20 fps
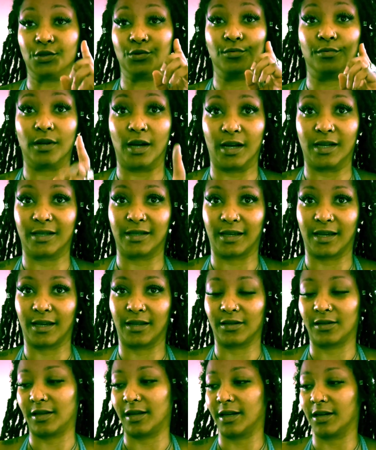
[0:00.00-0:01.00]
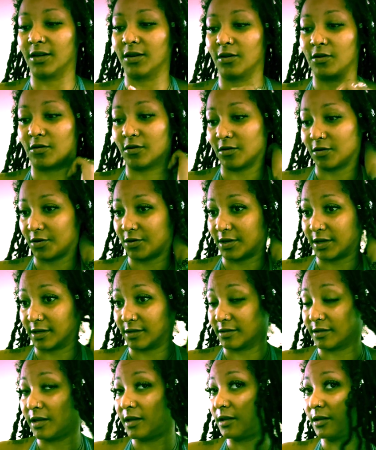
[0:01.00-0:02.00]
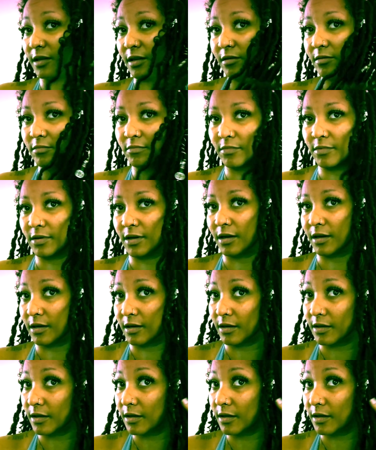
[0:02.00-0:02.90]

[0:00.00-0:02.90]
do not say I look like her or you're, no, we're not going to go